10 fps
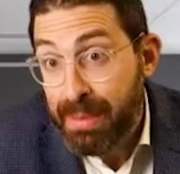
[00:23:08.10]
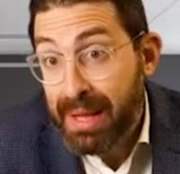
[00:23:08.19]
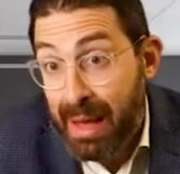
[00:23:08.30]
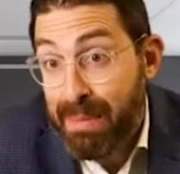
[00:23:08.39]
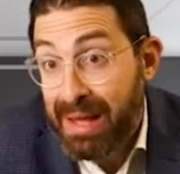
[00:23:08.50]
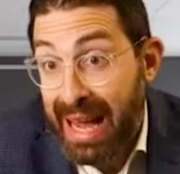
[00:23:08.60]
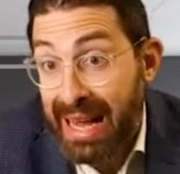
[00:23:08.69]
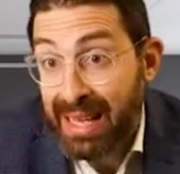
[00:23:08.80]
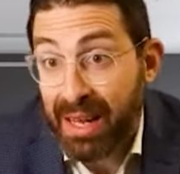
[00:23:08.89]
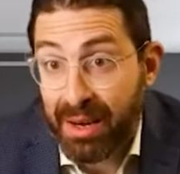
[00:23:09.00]
that mean that meant I
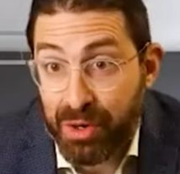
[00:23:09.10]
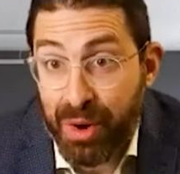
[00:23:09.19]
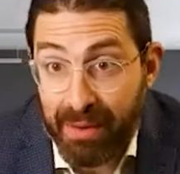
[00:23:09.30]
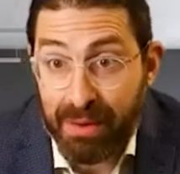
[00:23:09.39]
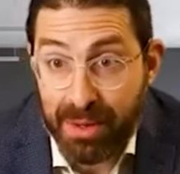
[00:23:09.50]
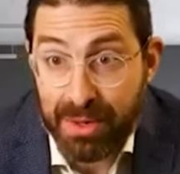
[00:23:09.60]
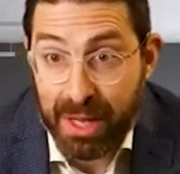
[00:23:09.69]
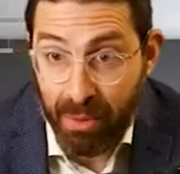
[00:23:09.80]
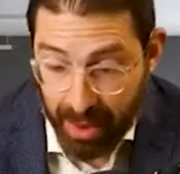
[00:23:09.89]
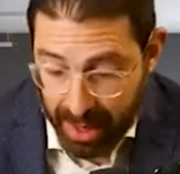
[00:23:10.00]
had to get on a train every
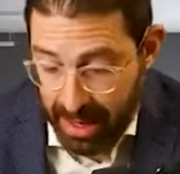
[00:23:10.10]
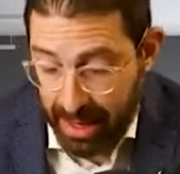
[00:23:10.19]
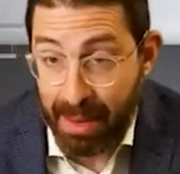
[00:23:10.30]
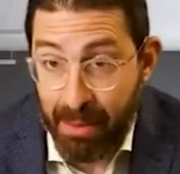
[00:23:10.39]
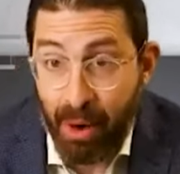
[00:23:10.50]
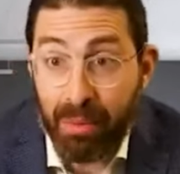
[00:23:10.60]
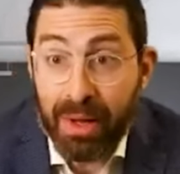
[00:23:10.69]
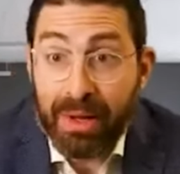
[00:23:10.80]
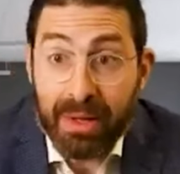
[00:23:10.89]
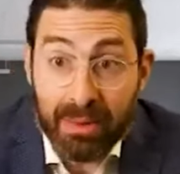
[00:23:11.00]
Tuesday morning, and I came
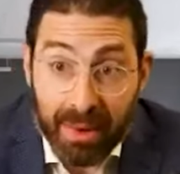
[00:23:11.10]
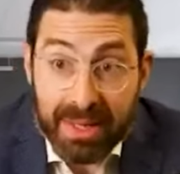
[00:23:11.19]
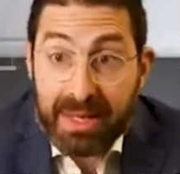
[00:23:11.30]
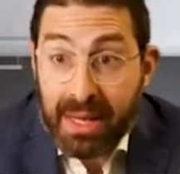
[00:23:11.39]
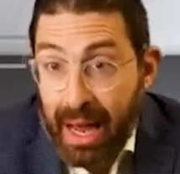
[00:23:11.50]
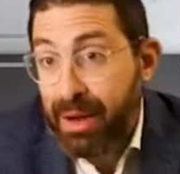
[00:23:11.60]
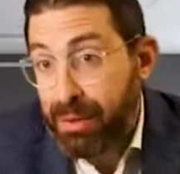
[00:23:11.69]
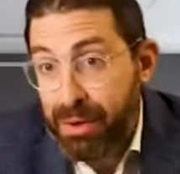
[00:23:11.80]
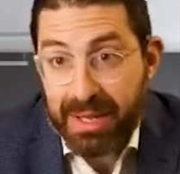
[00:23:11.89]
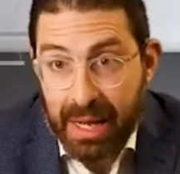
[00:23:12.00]
home Wednesday night
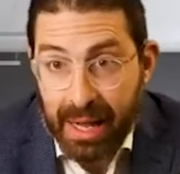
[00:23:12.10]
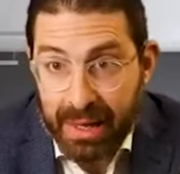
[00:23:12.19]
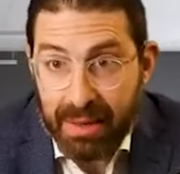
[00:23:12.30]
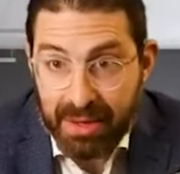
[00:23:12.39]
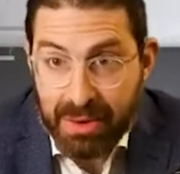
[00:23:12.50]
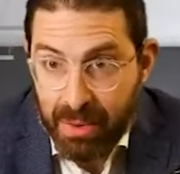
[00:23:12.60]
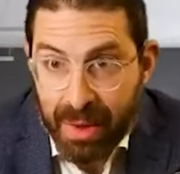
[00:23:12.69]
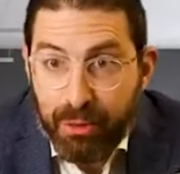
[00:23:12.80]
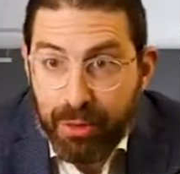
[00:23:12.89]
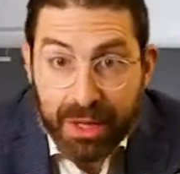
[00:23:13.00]
or Thursday night. Wow. So
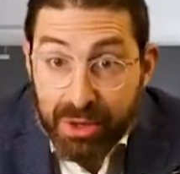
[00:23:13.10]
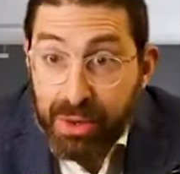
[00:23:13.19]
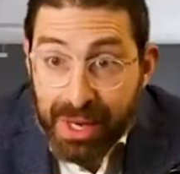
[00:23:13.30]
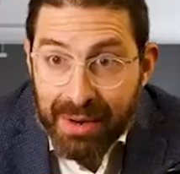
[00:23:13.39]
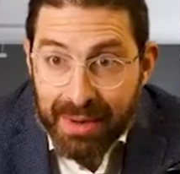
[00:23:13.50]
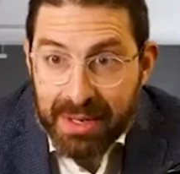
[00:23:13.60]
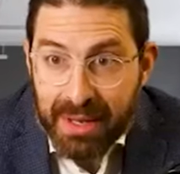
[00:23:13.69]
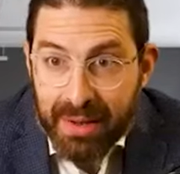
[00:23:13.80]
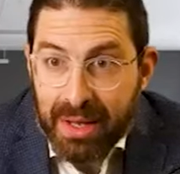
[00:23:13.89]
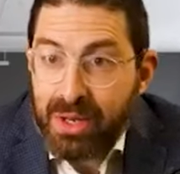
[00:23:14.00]
for like two
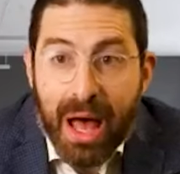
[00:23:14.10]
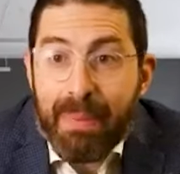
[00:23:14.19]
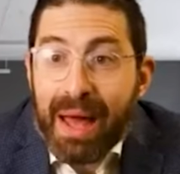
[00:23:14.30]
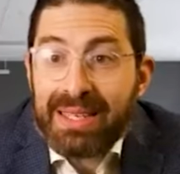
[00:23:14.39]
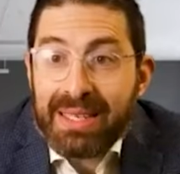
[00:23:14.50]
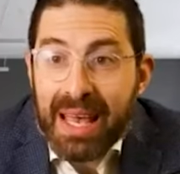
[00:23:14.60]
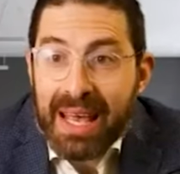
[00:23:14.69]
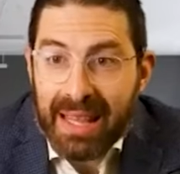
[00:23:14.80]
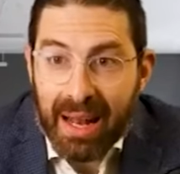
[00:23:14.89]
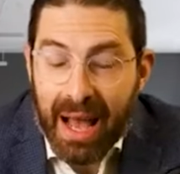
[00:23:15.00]
years. So I'm not
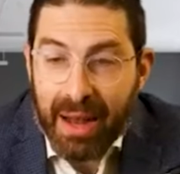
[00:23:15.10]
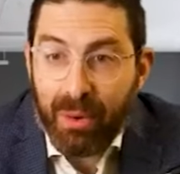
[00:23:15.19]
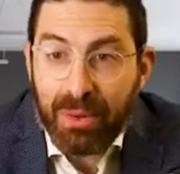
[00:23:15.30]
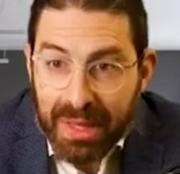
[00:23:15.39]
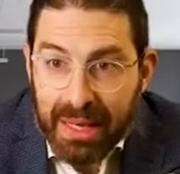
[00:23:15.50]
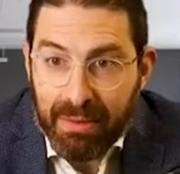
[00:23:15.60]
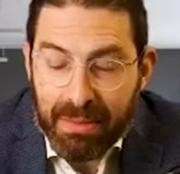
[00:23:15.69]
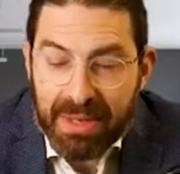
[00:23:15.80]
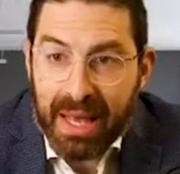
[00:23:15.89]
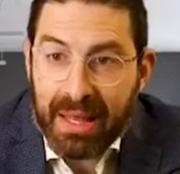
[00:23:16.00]
saying that I don't leave.
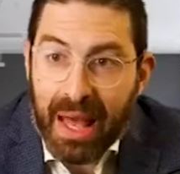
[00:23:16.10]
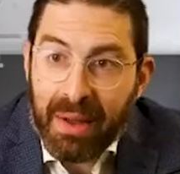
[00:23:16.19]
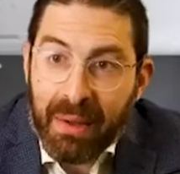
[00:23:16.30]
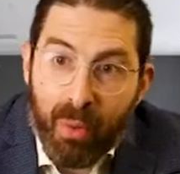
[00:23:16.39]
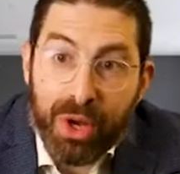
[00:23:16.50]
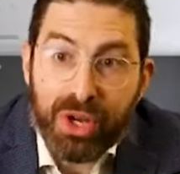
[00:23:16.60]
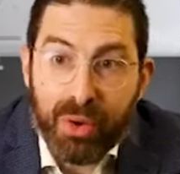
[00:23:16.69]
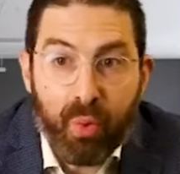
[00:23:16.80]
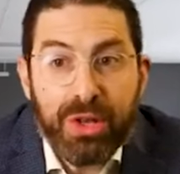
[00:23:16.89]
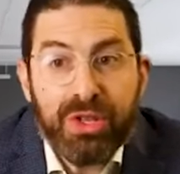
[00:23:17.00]
I'm saying that we
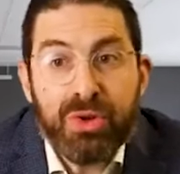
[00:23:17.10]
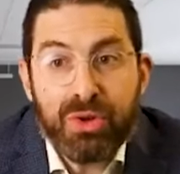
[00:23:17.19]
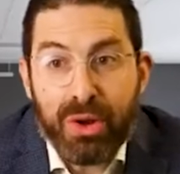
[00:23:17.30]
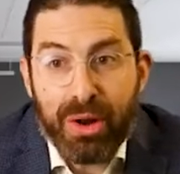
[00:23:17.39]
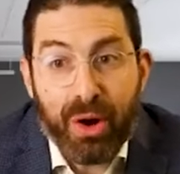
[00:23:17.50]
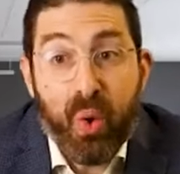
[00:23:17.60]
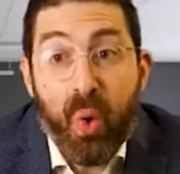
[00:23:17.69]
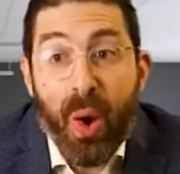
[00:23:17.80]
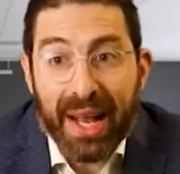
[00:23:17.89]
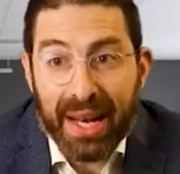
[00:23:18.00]
should once you start
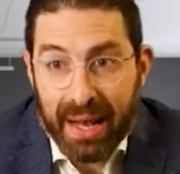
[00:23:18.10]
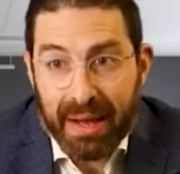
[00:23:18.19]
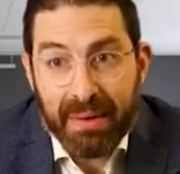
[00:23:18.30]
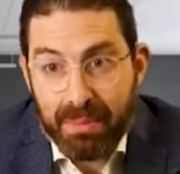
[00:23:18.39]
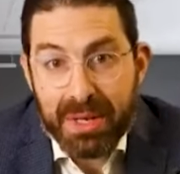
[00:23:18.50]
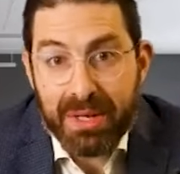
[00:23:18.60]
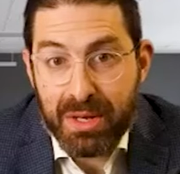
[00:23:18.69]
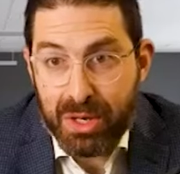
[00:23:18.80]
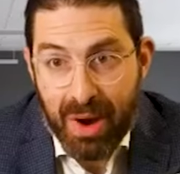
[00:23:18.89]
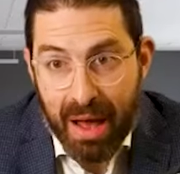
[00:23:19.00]
equating
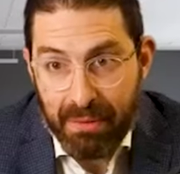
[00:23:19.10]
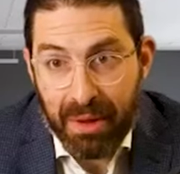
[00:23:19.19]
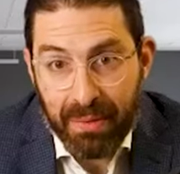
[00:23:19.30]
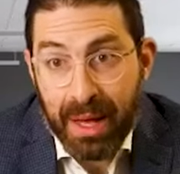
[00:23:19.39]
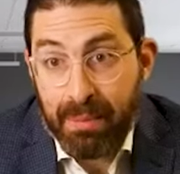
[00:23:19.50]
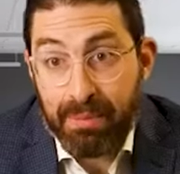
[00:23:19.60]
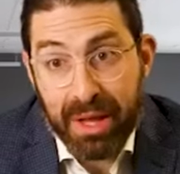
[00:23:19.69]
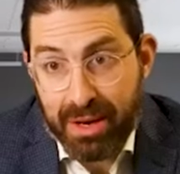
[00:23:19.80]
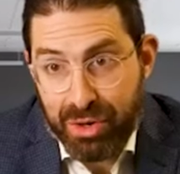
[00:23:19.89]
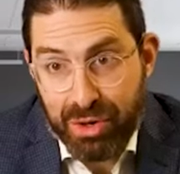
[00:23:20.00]
business travel and
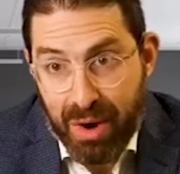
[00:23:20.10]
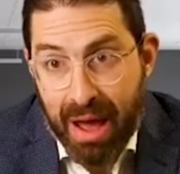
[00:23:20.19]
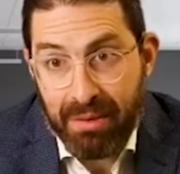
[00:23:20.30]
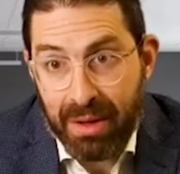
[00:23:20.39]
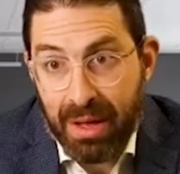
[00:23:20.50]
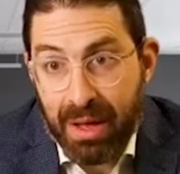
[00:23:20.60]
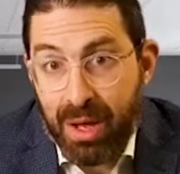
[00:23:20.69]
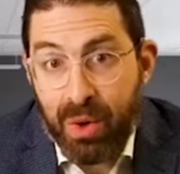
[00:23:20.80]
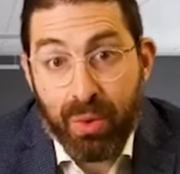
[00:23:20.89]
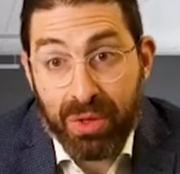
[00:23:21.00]
pleasure travel
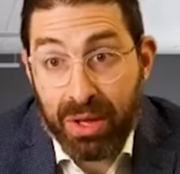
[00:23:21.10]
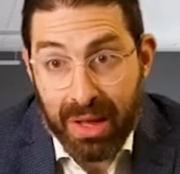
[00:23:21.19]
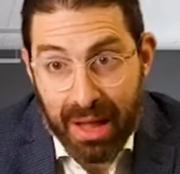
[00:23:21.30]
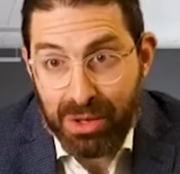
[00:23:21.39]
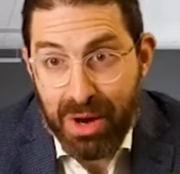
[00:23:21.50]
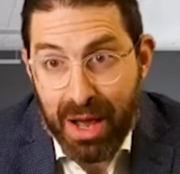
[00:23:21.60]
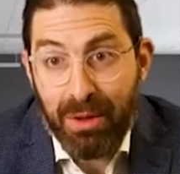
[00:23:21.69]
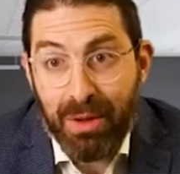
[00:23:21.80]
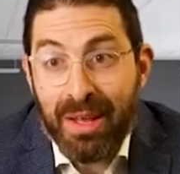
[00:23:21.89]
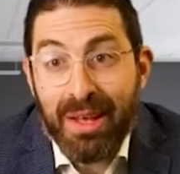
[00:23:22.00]
yeah. with klal
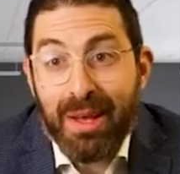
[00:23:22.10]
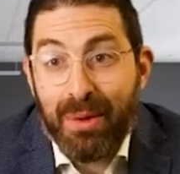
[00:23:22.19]
travel